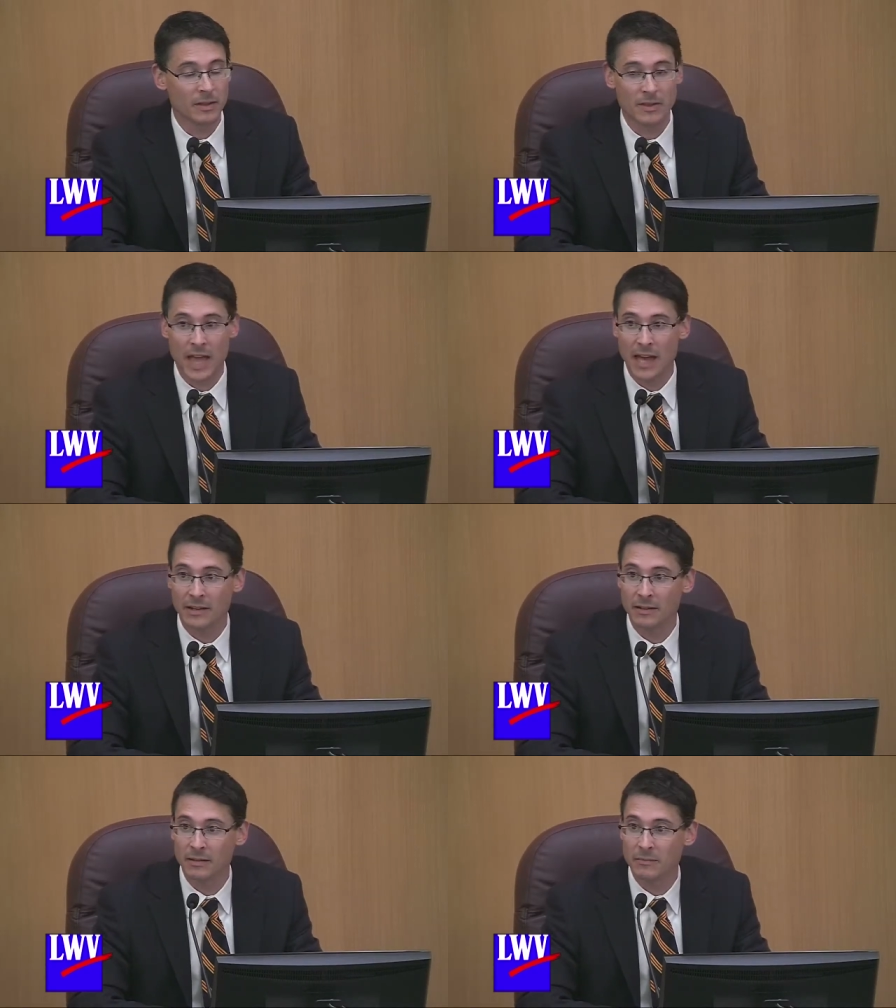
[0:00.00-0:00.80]

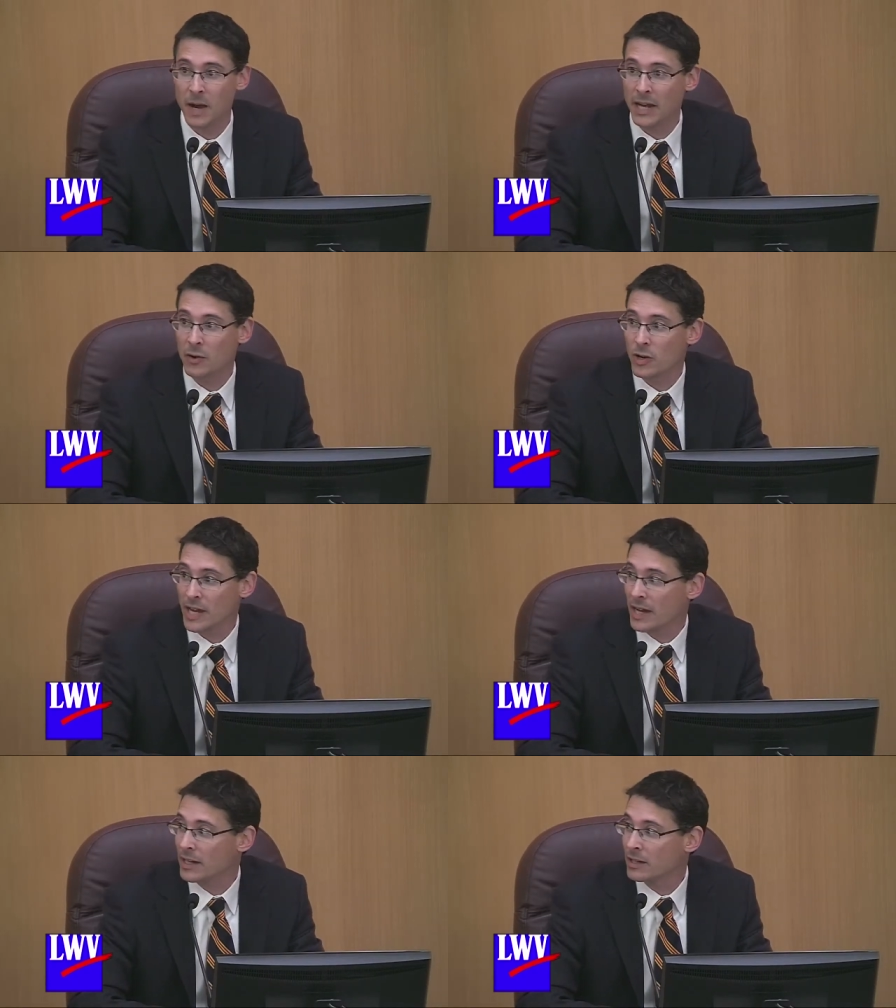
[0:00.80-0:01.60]
that buying
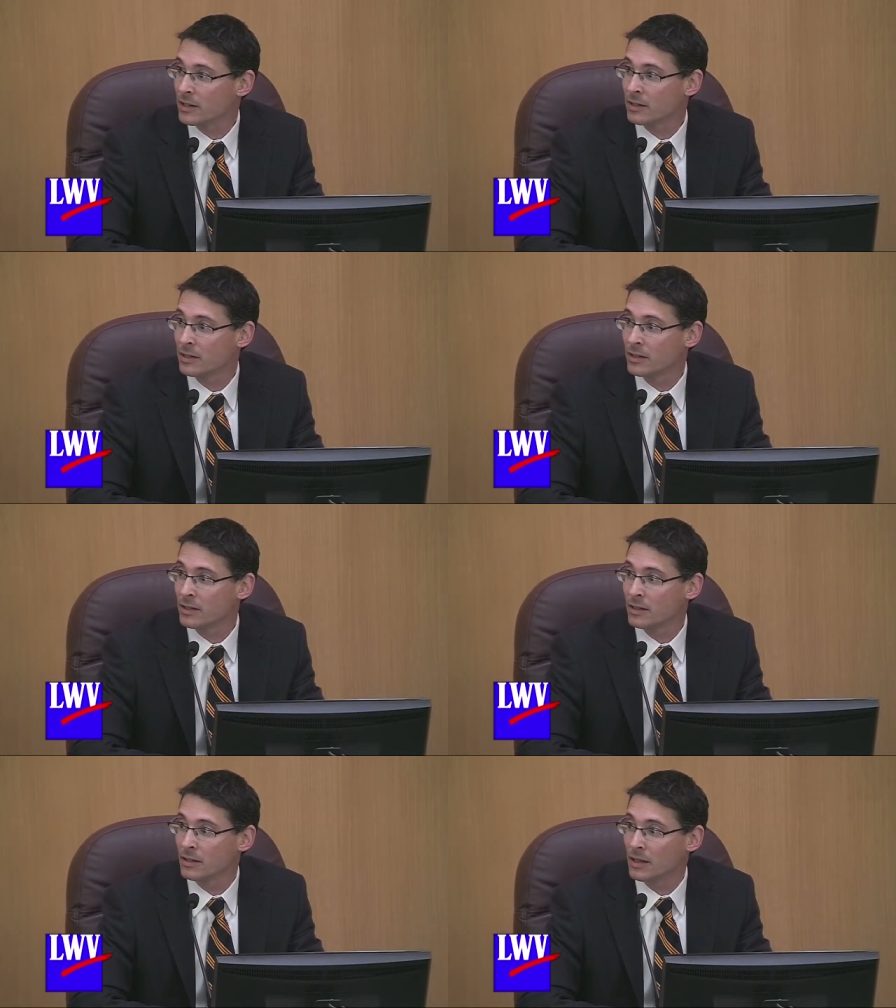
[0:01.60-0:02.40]
organic
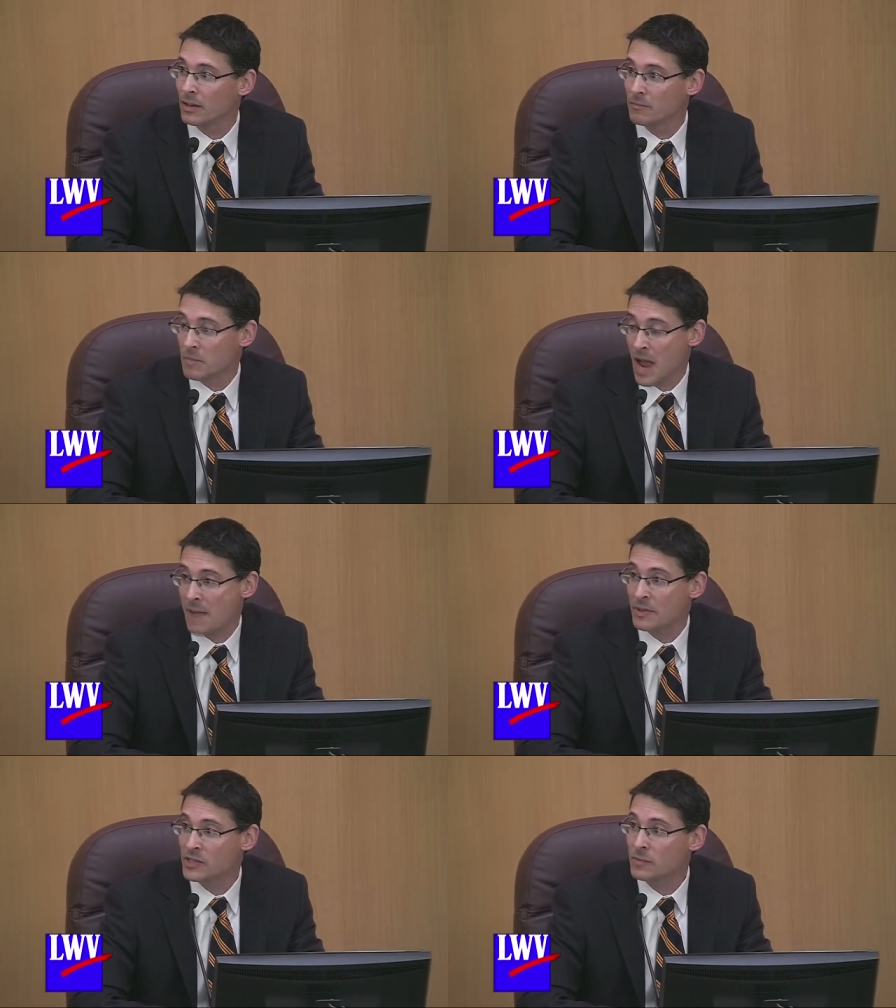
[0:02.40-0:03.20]

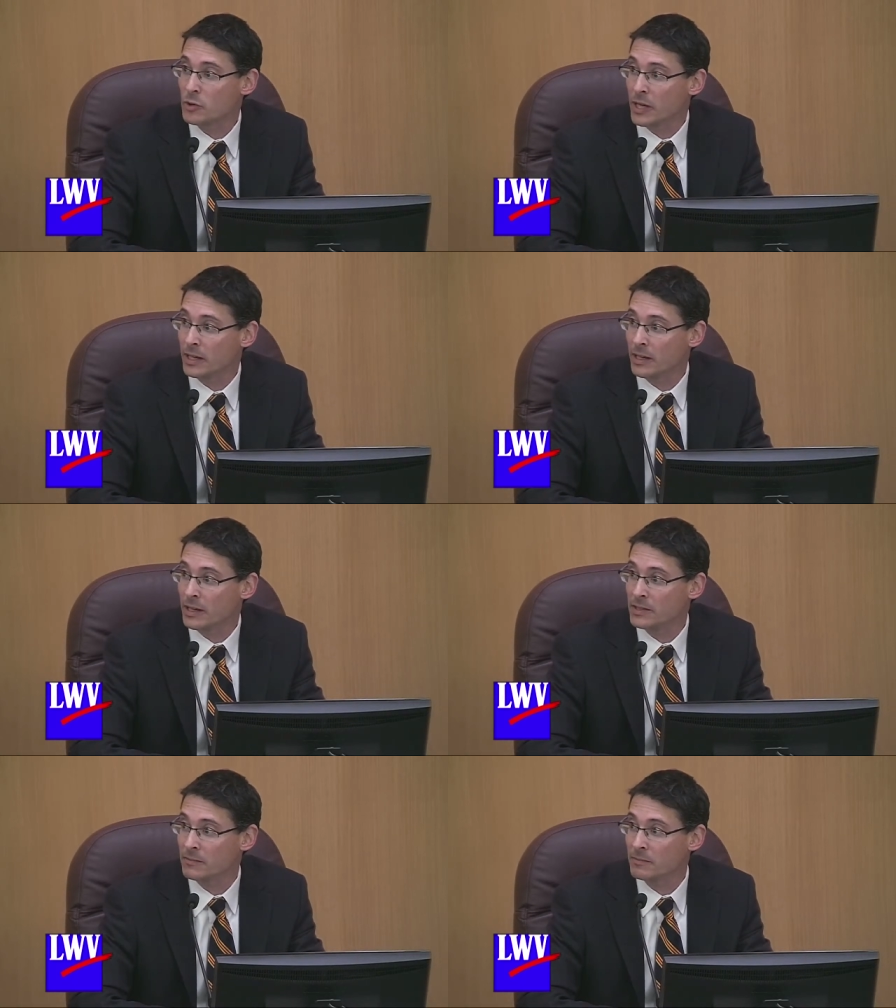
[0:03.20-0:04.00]
happens to bring, and
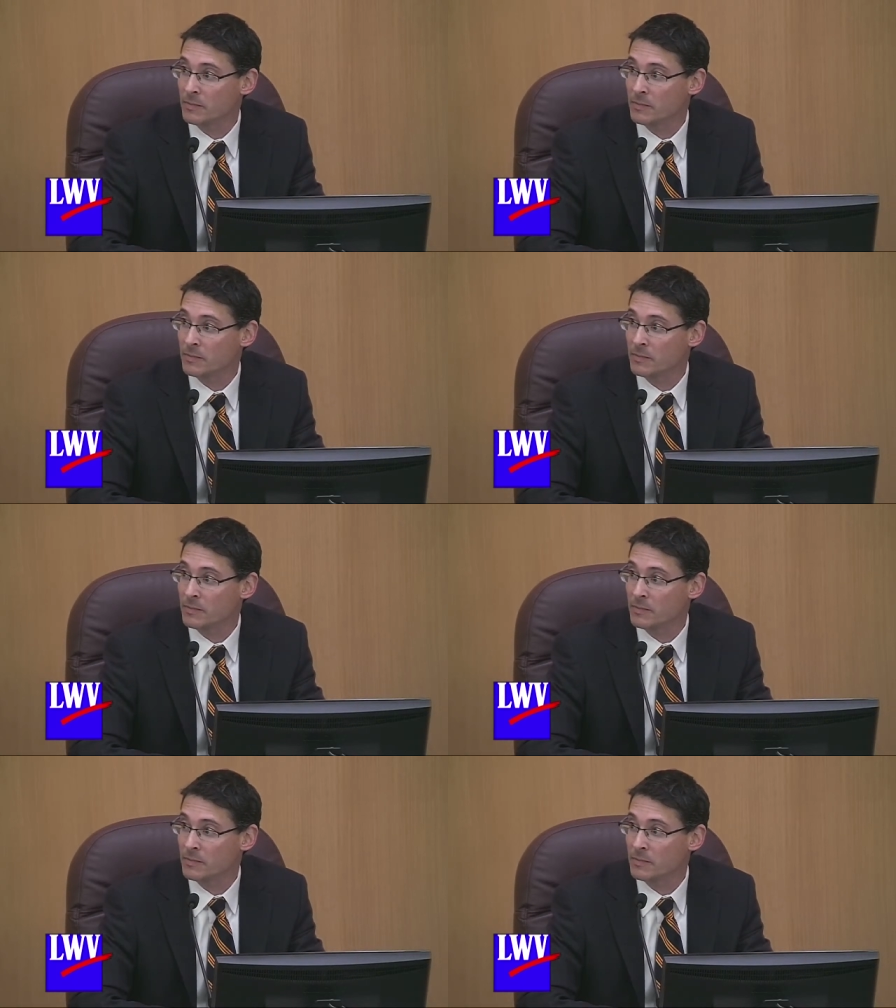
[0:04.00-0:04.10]
it's a,